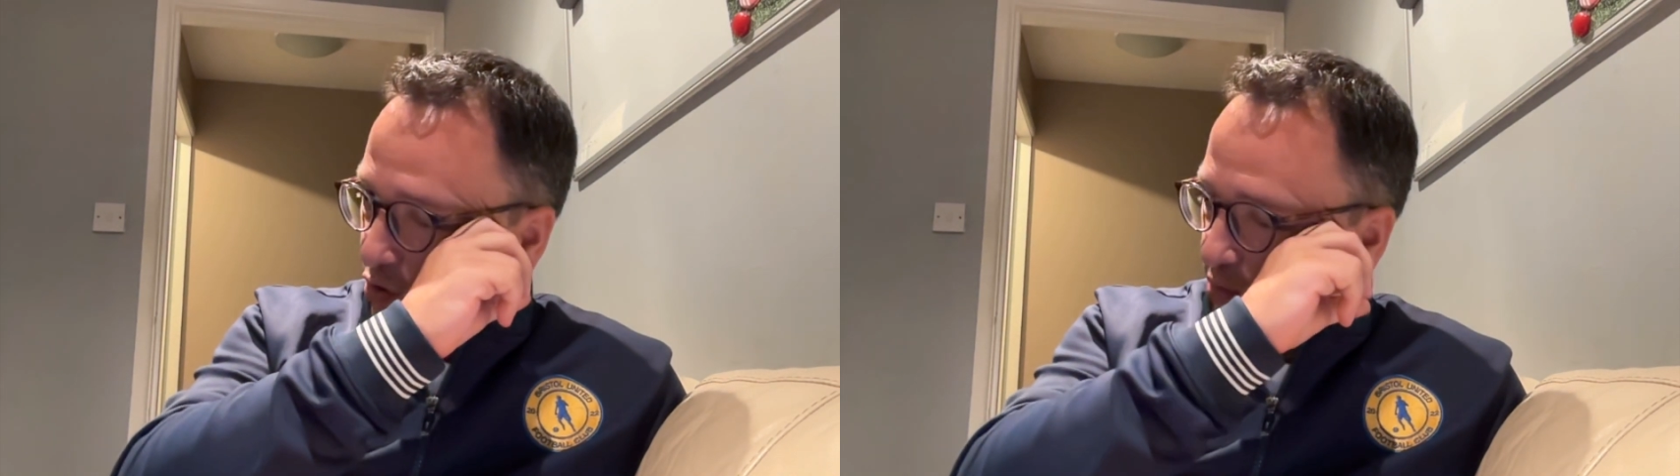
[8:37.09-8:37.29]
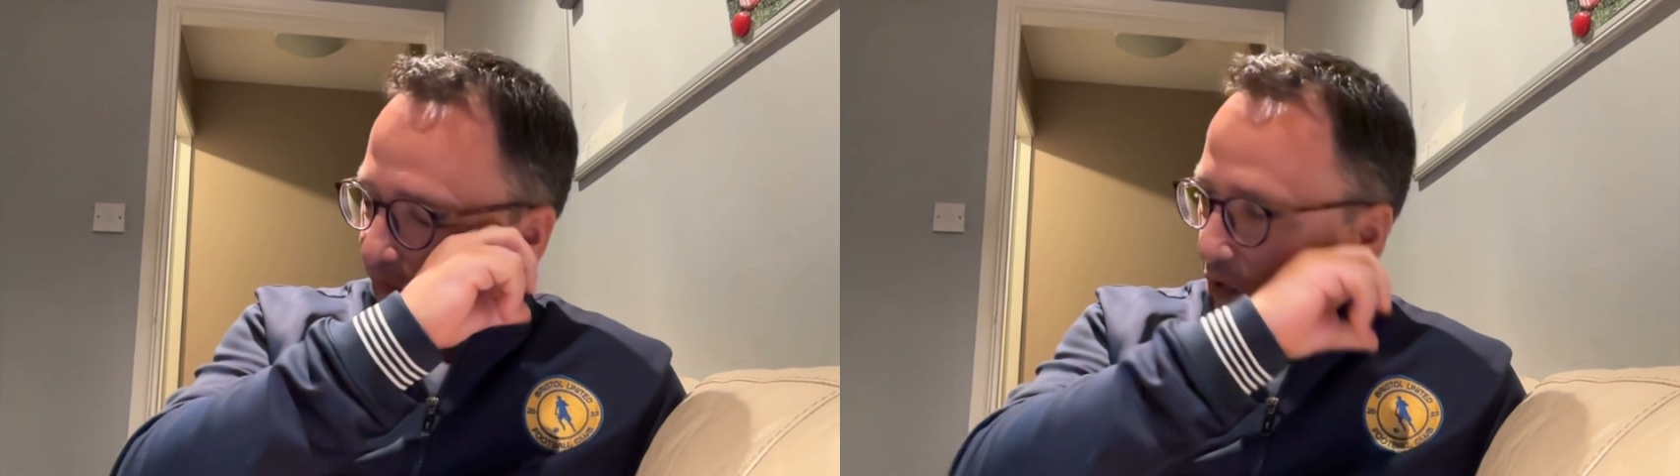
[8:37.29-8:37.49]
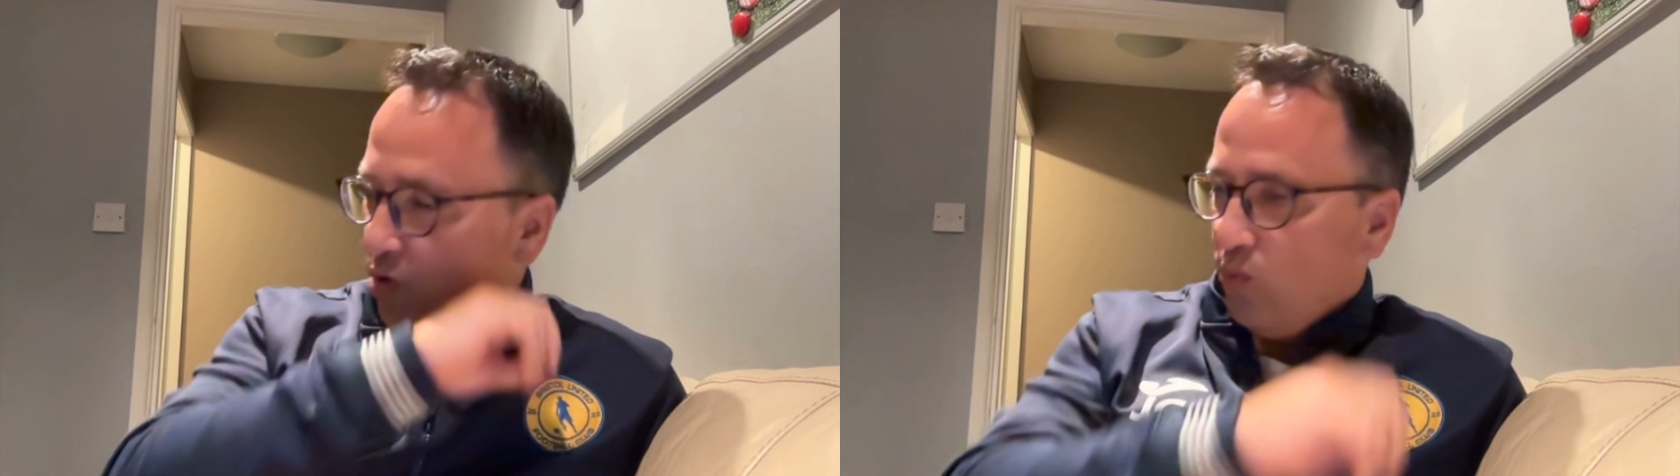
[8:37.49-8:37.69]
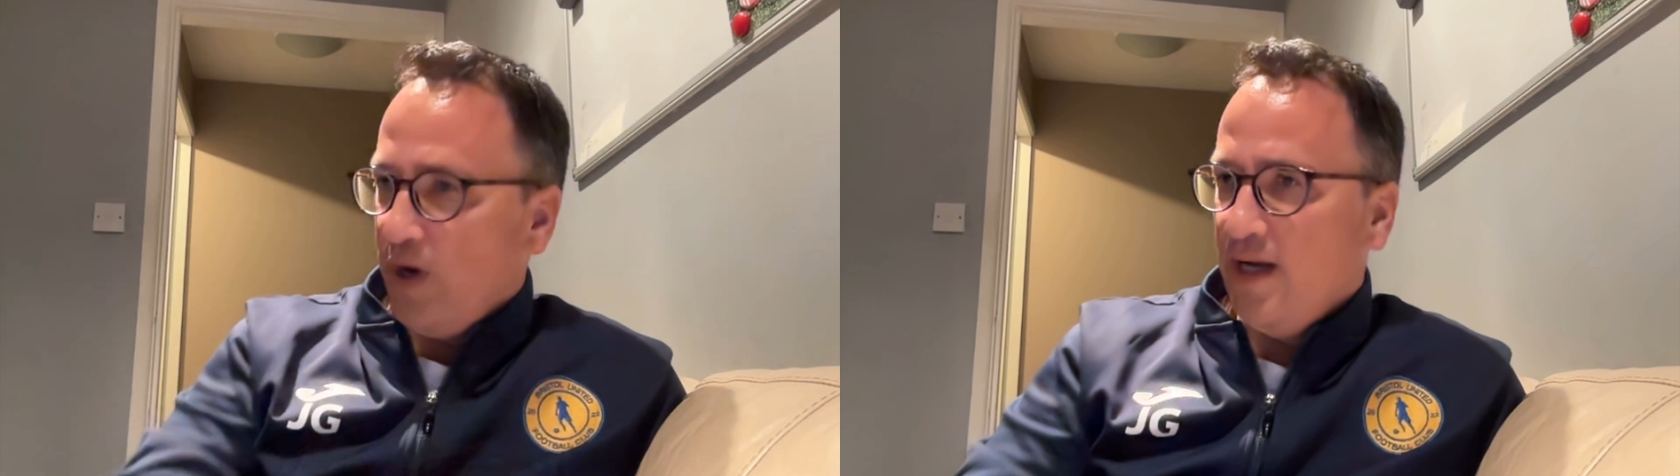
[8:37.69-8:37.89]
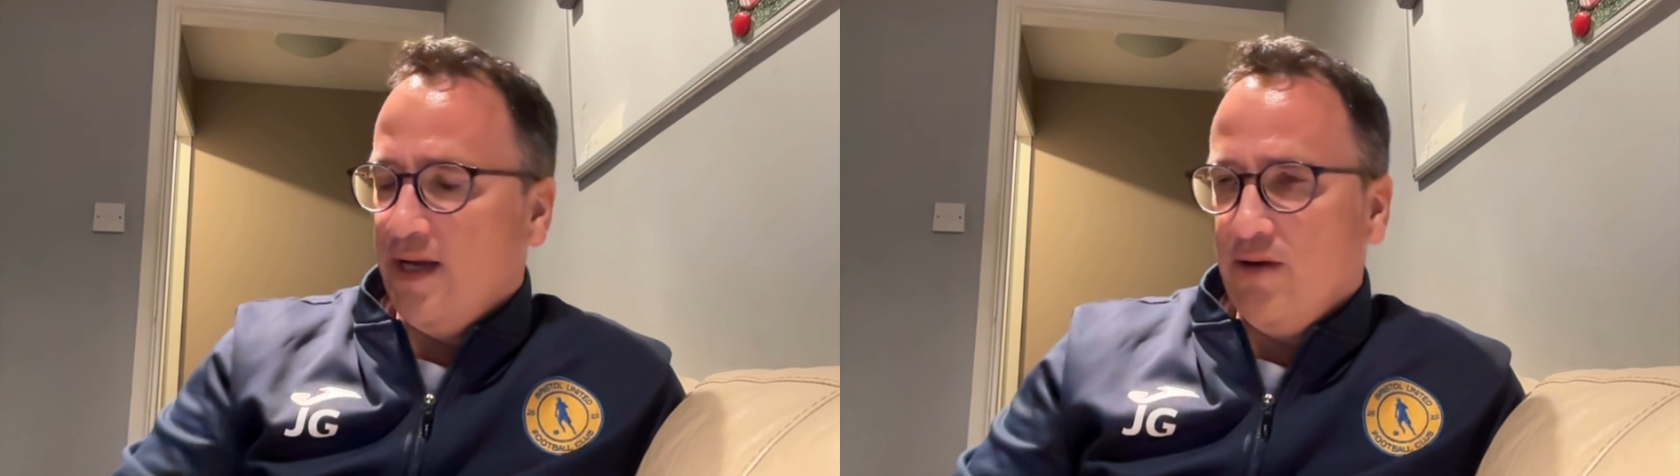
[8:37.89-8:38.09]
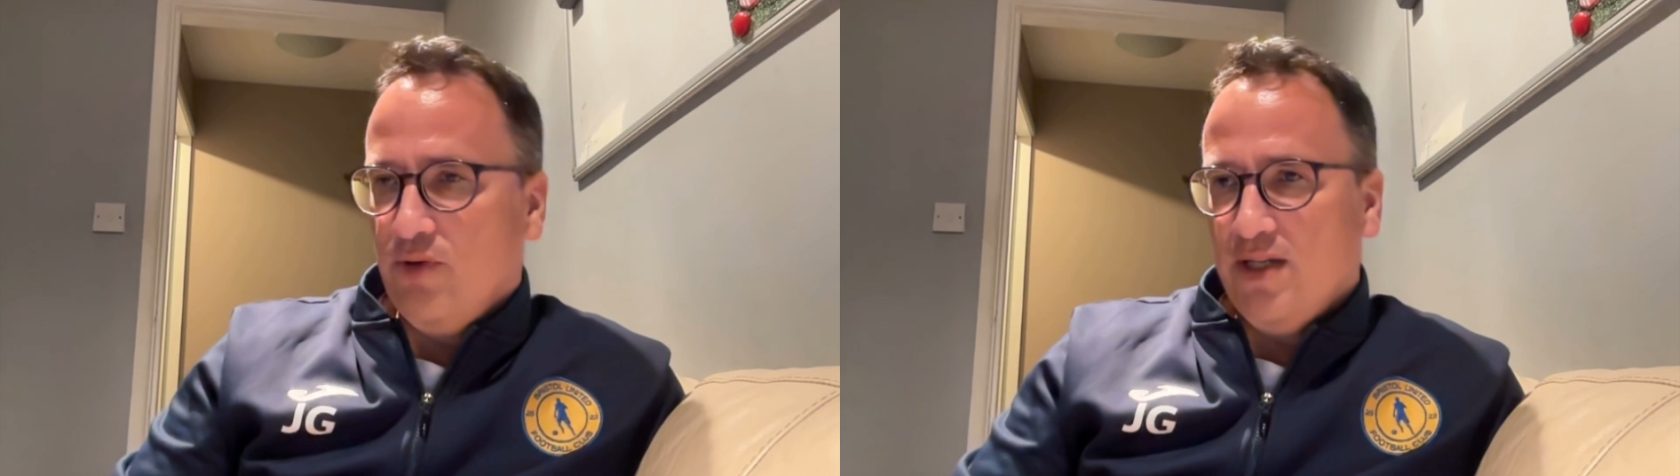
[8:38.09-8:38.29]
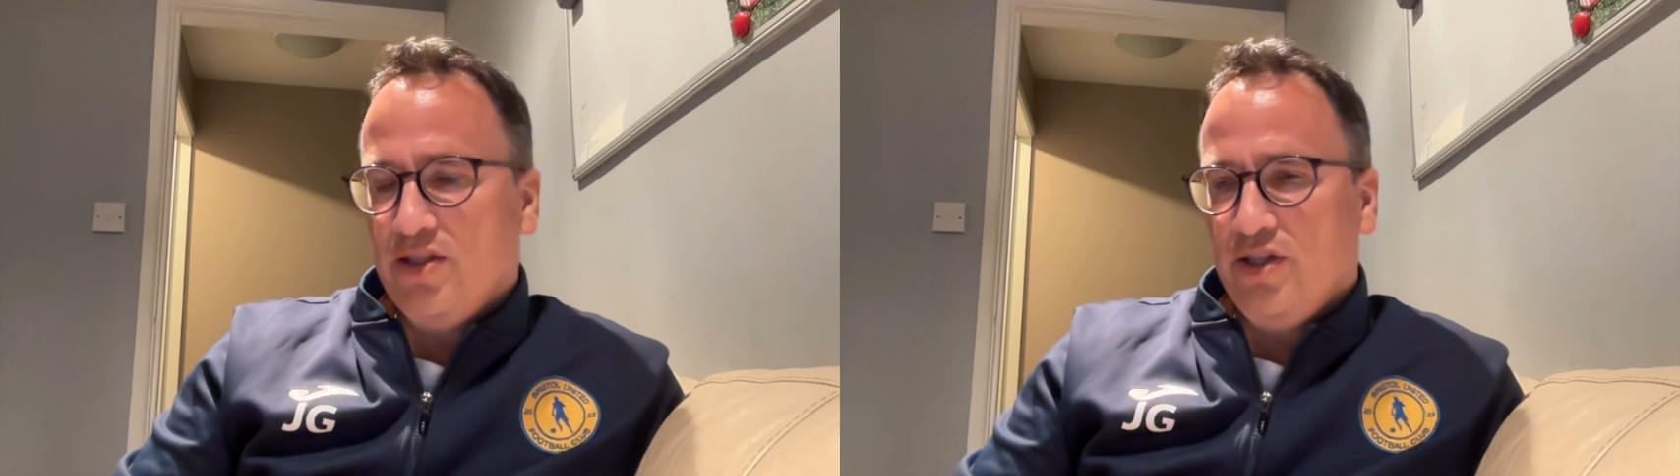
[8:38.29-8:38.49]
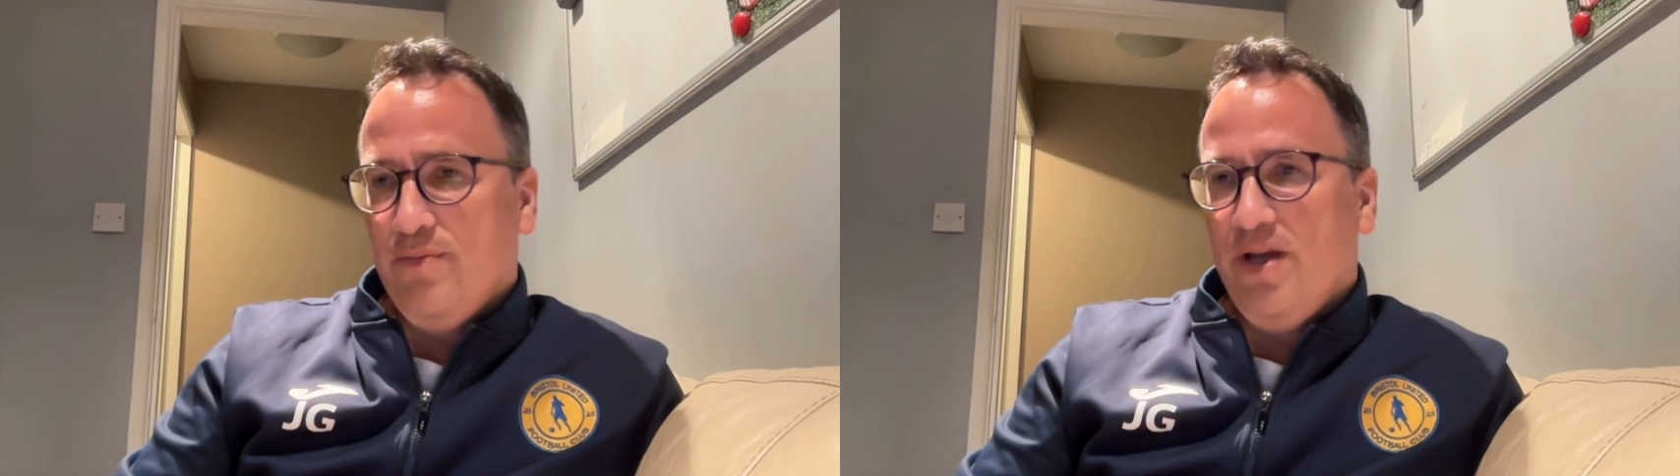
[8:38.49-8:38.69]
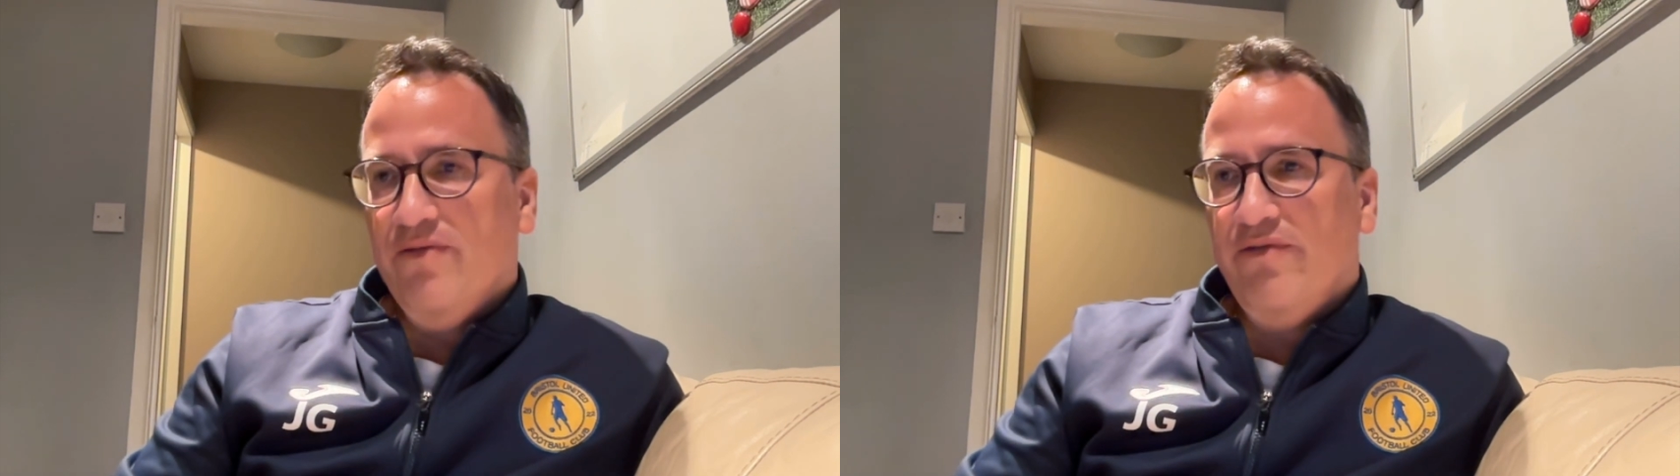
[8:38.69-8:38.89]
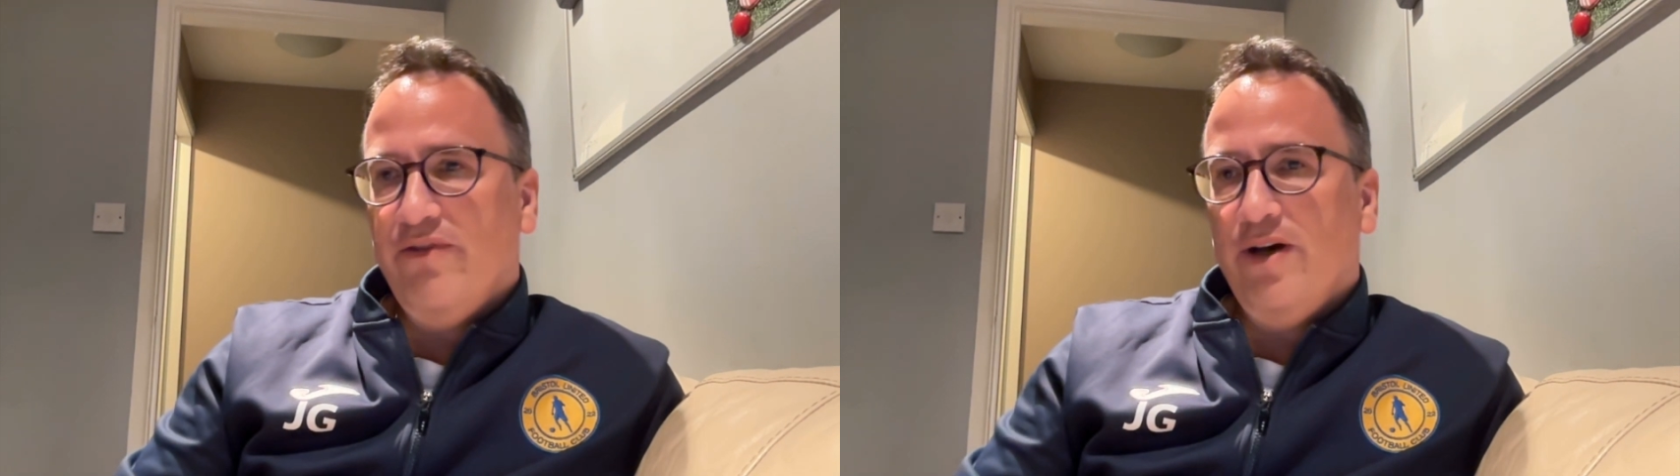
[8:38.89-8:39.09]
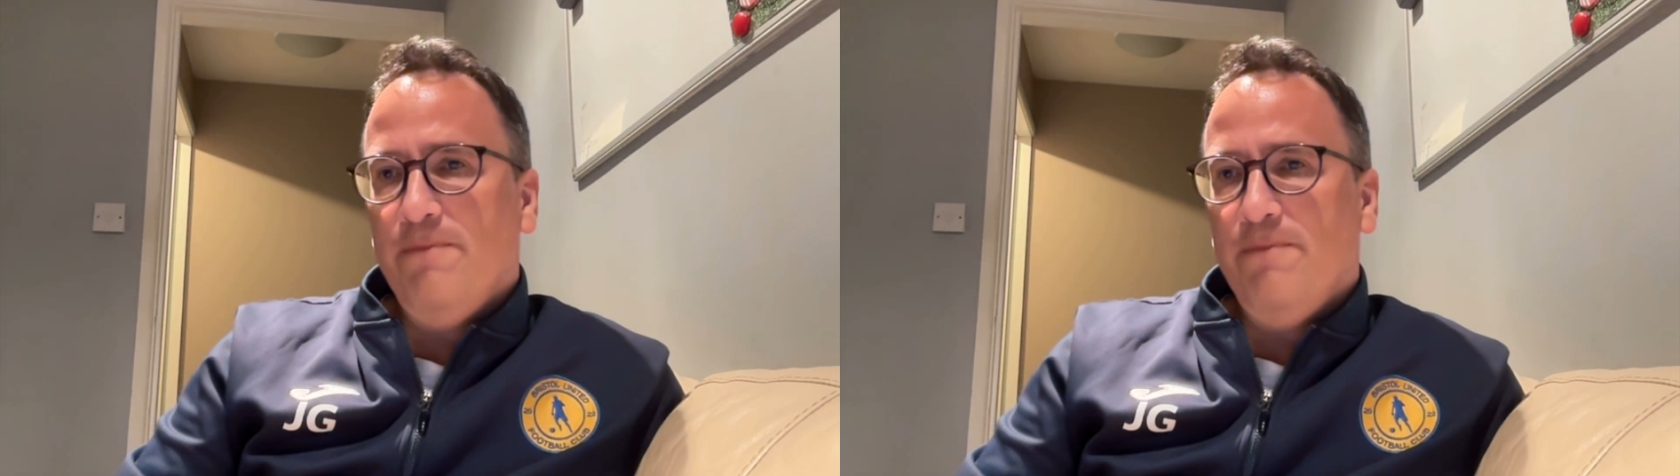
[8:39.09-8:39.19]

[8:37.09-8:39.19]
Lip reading: too far away now, less than a month.